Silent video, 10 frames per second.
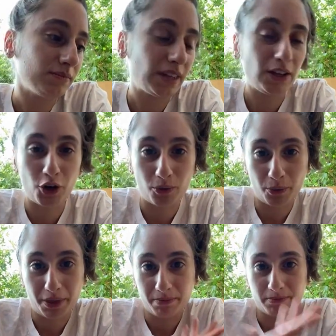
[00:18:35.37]
you know, with
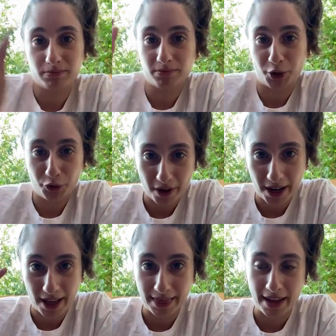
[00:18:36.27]
Birthright,
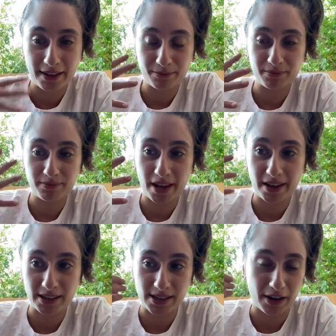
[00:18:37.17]
and they
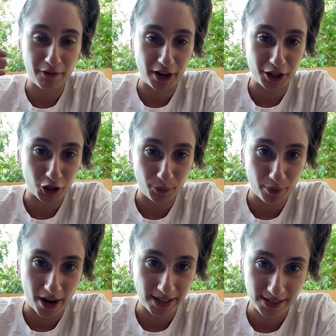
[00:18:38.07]
it's like a very good
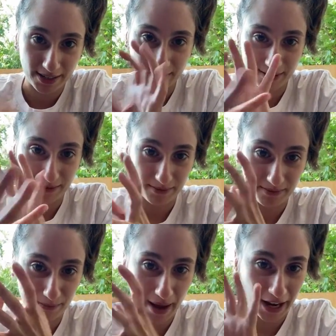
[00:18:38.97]
price
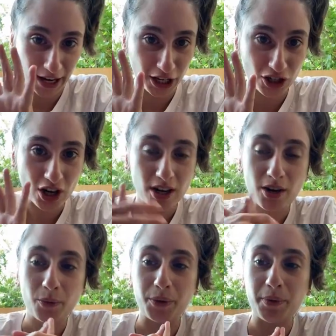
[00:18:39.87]
package
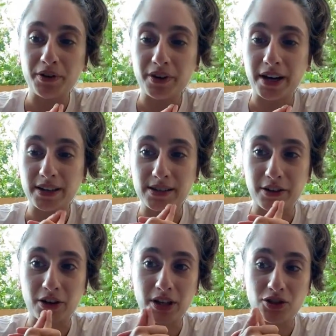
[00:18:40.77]
with Birthright. It's
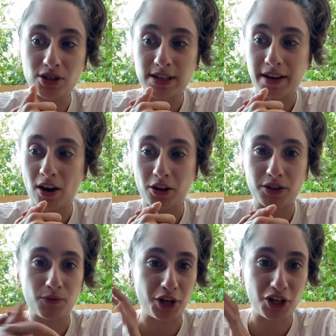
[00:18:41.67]
literally just
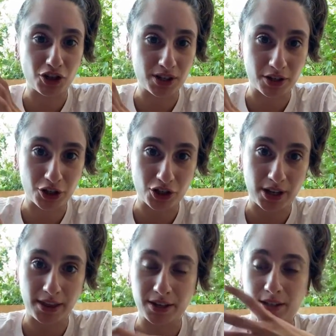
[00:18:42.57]
$10 for each excursion,
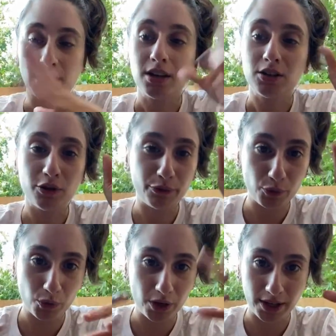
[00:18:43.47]
and there's the
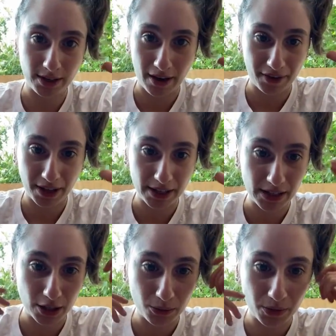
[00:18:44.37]
food and everything is
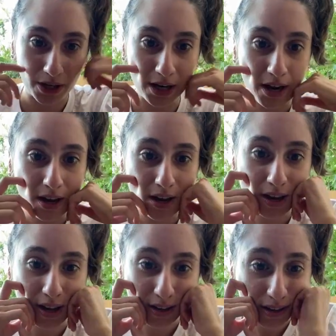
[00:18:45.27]
included.
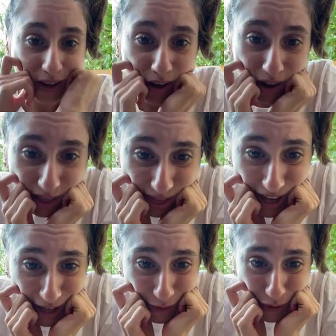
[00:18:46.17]

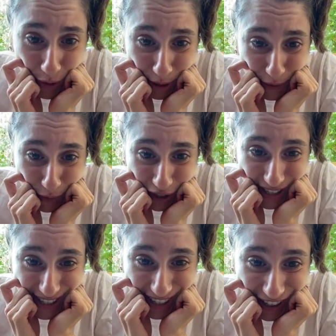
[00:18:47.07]
Thank you so much for the
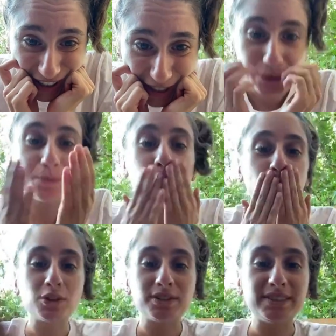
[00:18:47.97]
sticker.
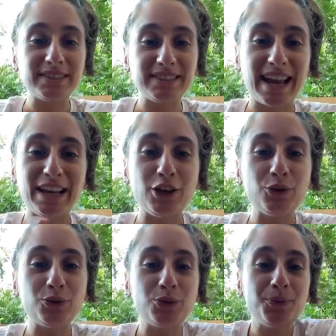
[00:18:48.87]
Thank
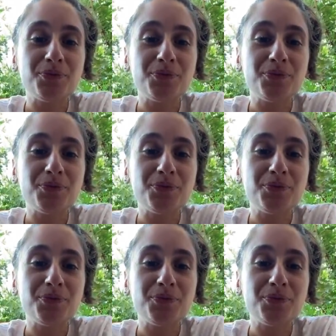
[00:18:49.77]
you.